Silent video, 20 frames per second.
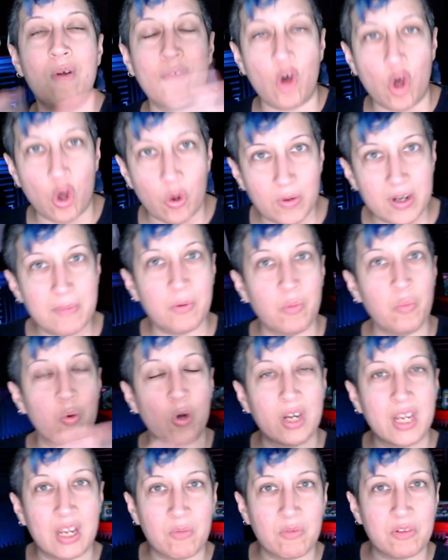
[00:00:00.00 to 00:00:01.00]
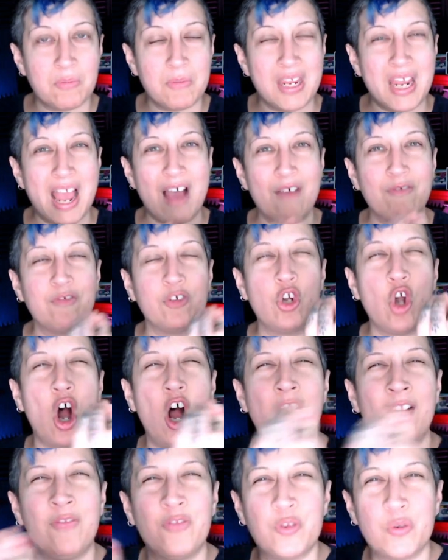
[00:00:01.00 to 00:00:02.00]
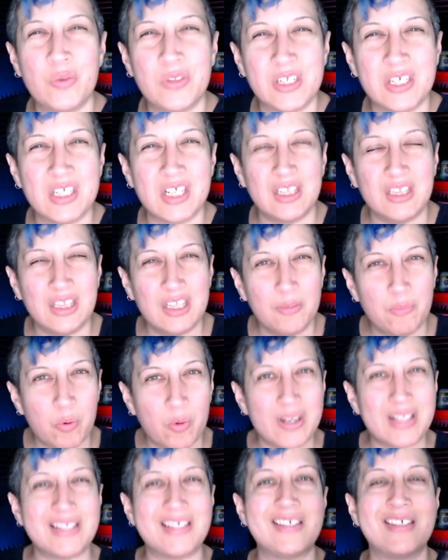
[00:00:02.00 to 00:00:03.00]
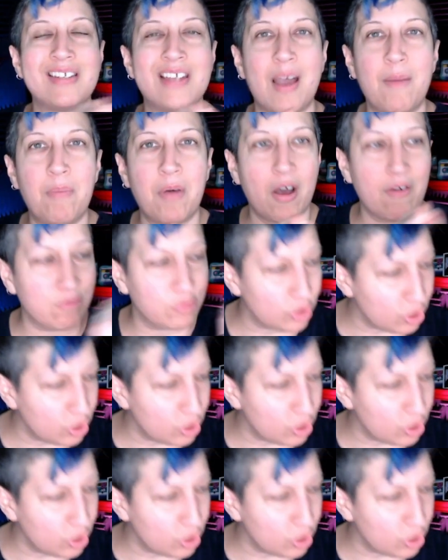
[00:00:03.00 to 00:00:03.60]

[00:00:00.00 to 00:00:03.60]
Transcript: who have already been working with me have gone through the deliberate step